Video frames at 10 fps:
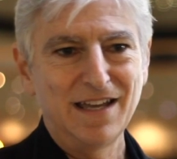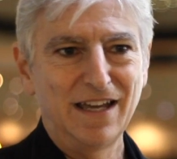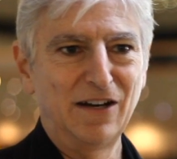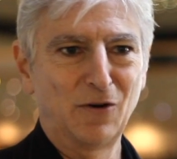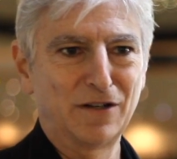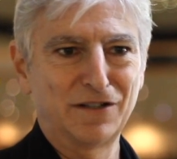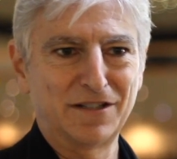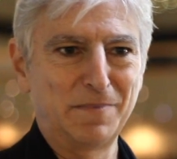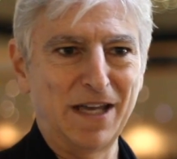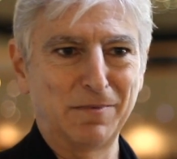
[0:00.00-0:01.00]
in order
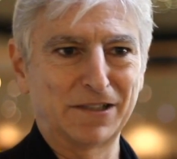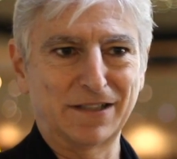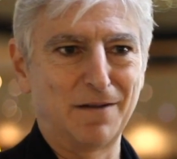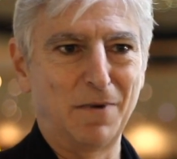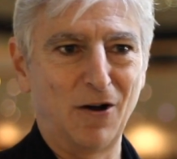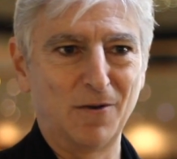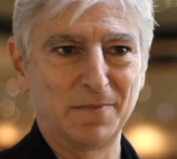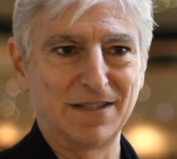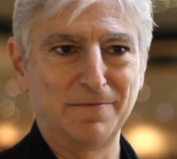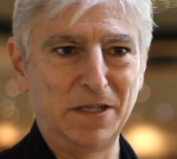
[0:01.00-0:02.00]
to be able to come
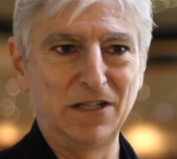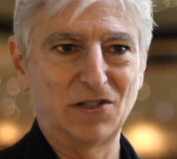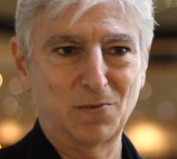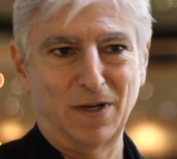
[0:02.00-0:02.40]
home to the beach